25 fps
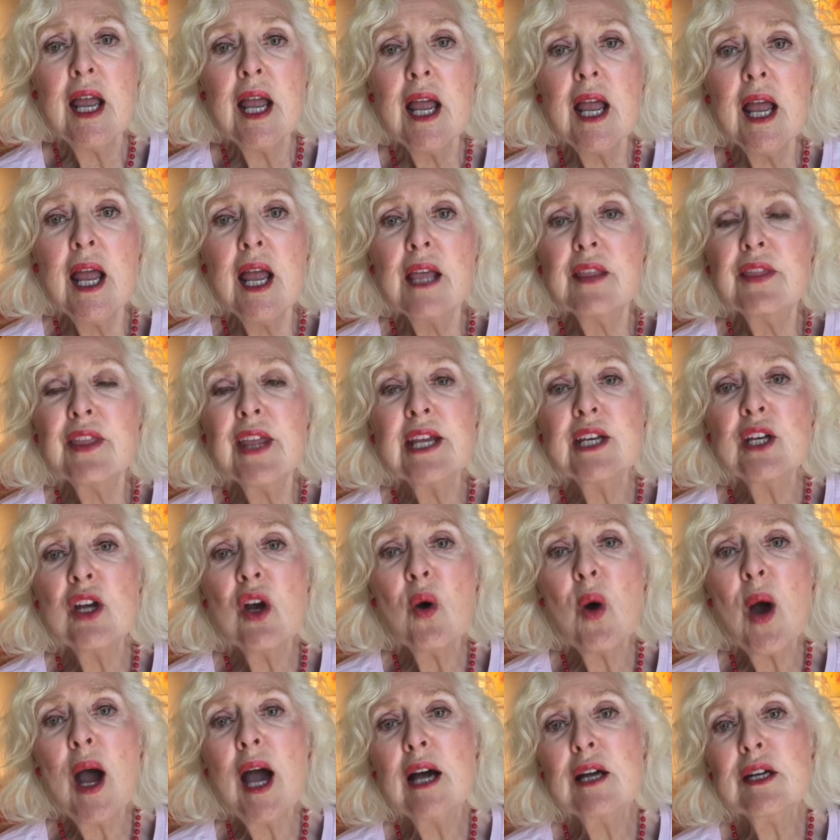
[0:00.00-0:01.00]
They know
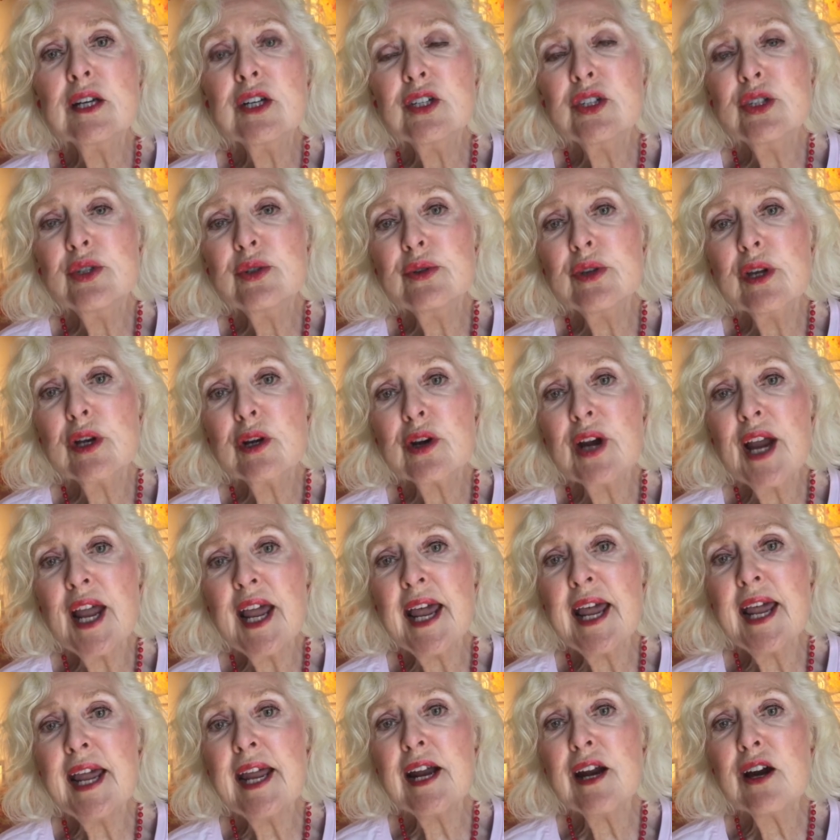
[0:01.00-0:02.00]
how to do their
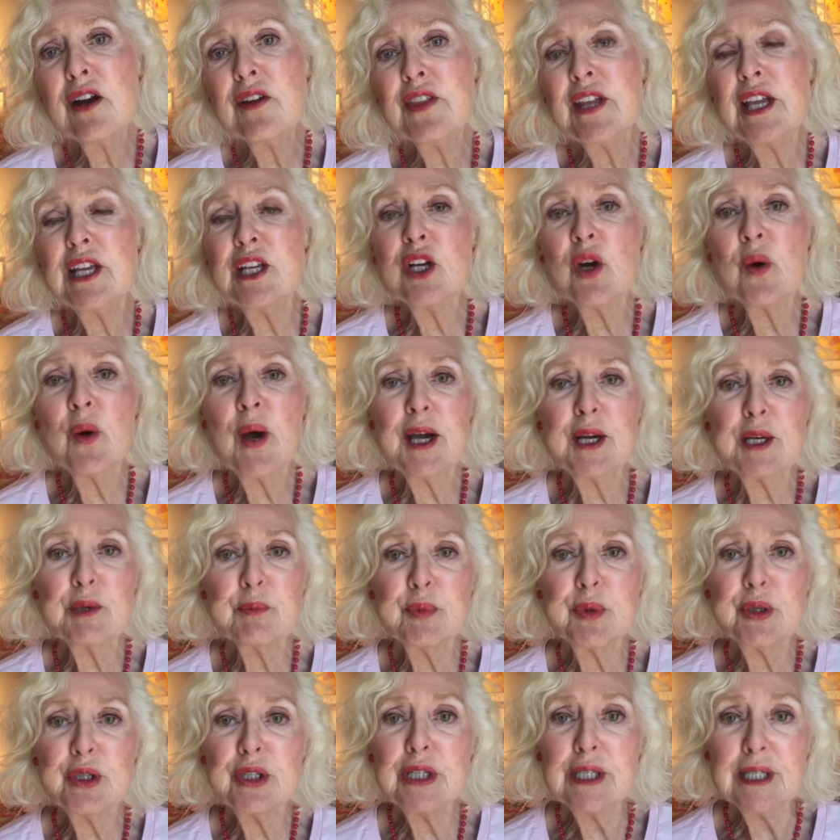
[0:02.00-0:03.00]
hair. They know how to put
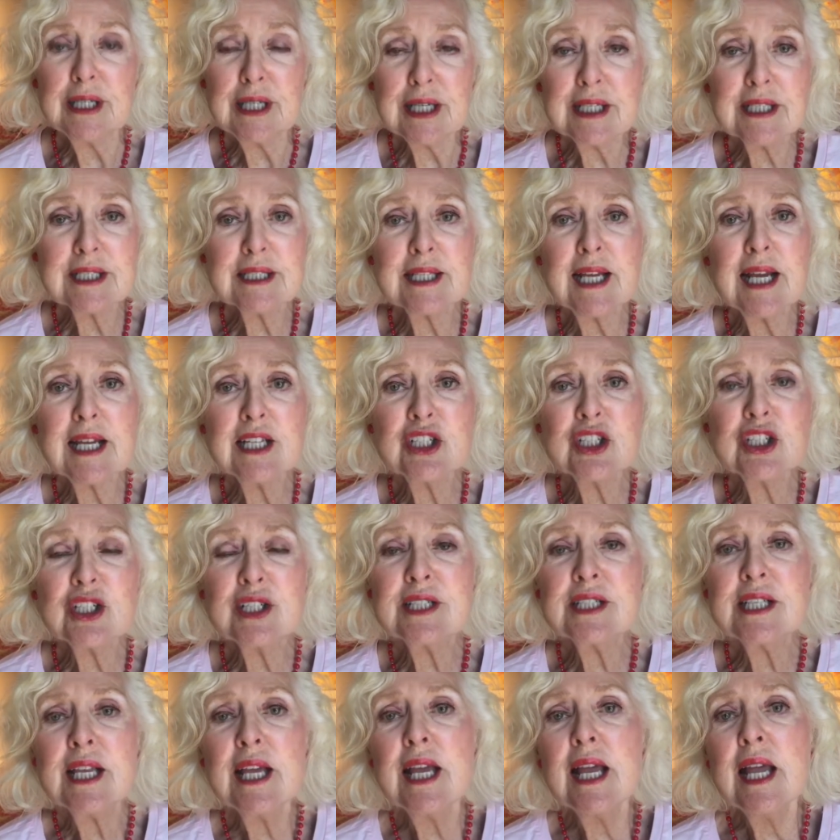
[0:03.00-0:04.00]
in extensions.
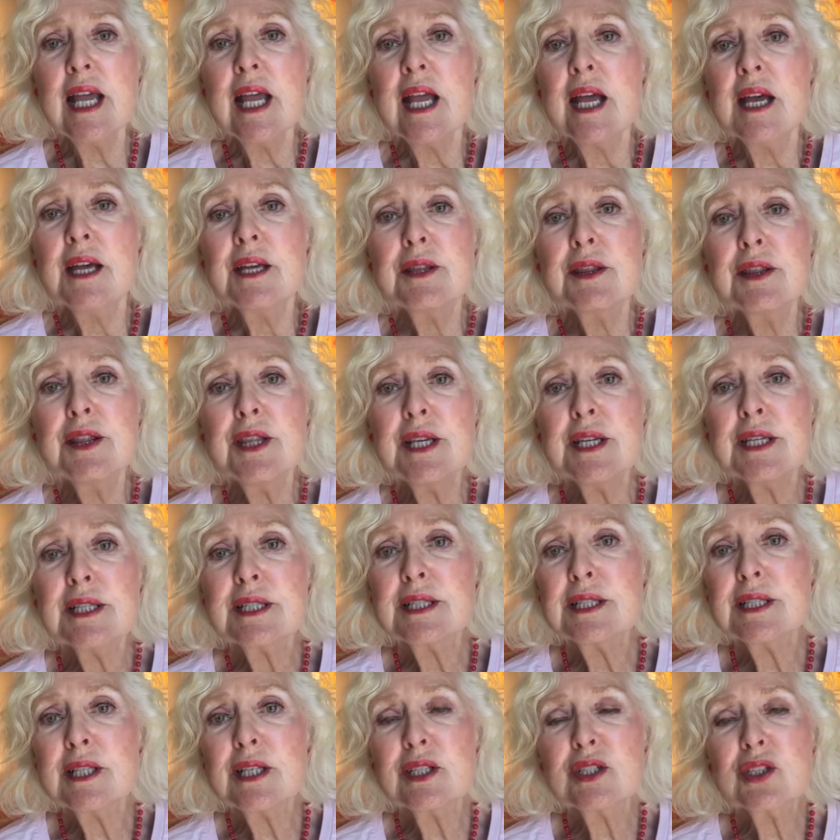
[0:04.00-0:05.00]
This
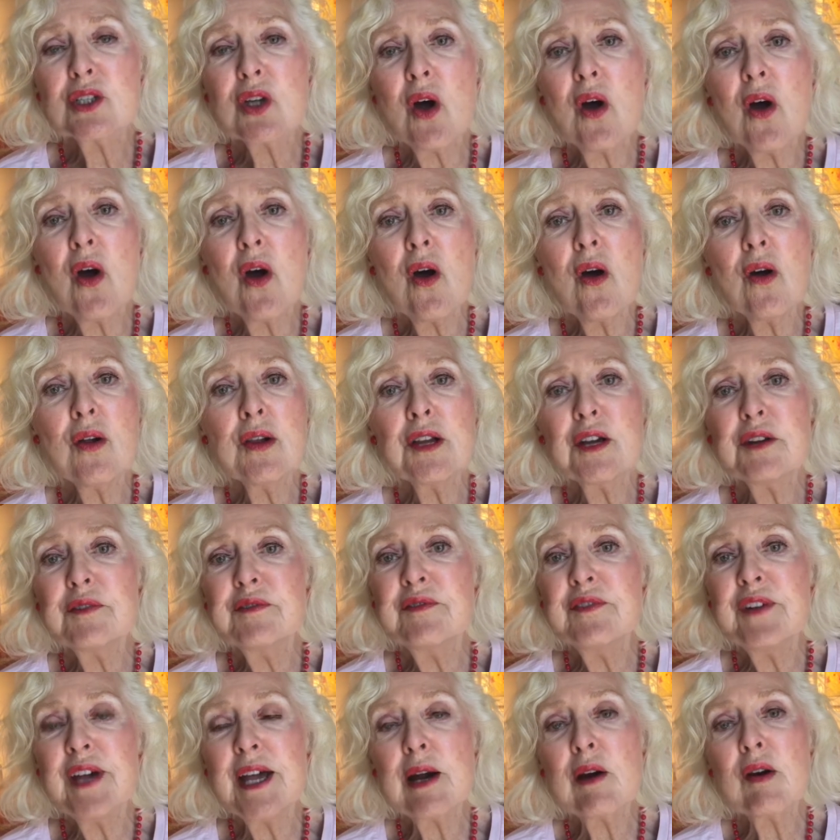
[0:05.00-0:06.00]
is all a
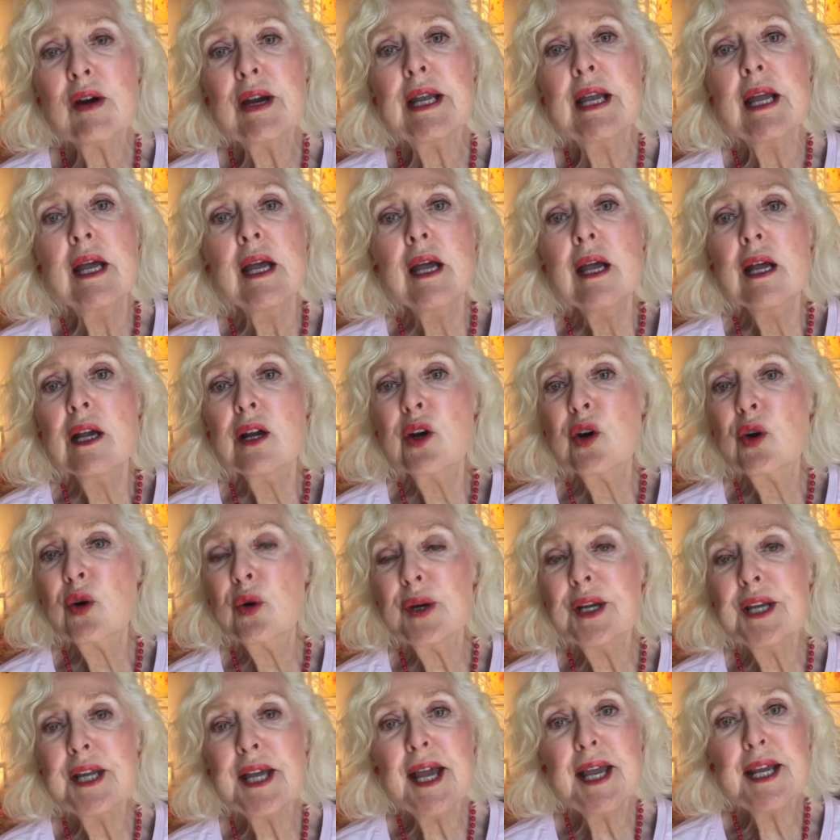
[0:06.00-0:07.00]
very
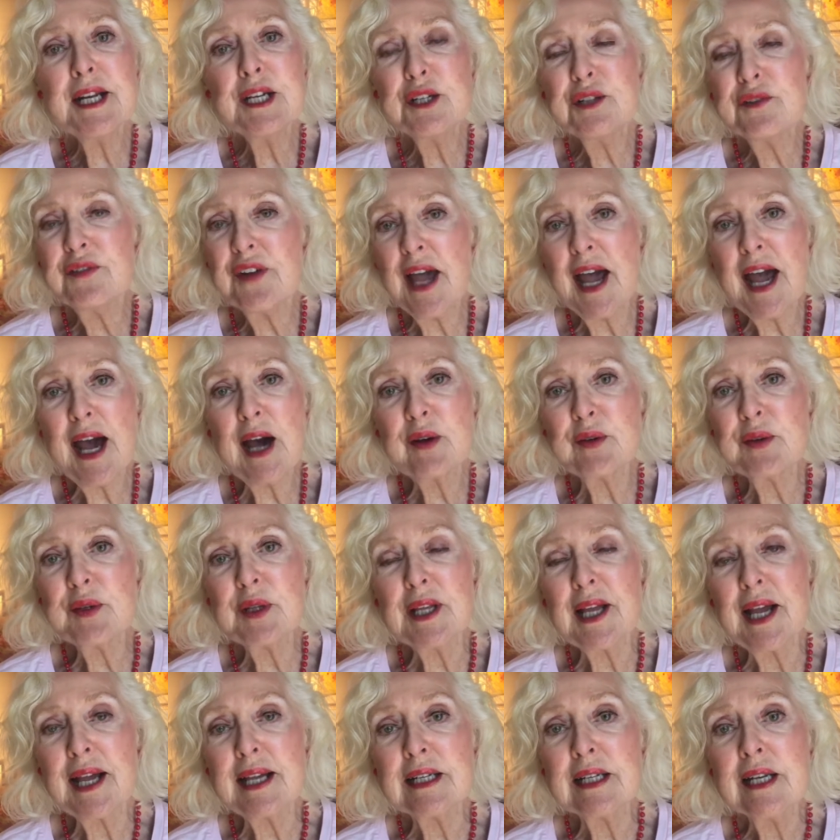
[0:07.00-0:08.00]
creative
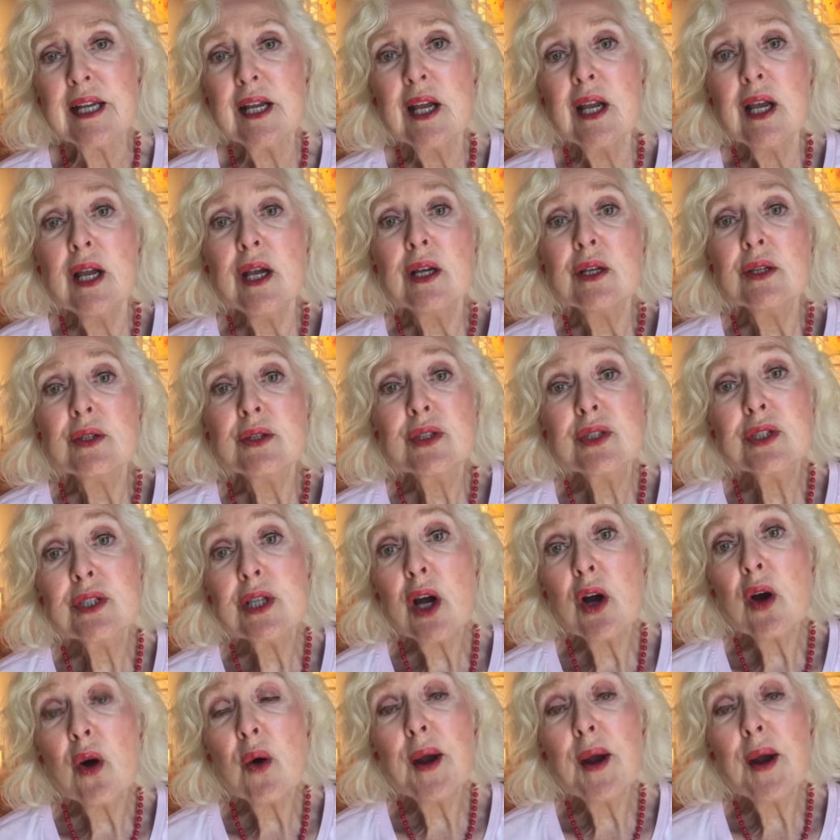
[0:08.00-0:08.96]
outlet. So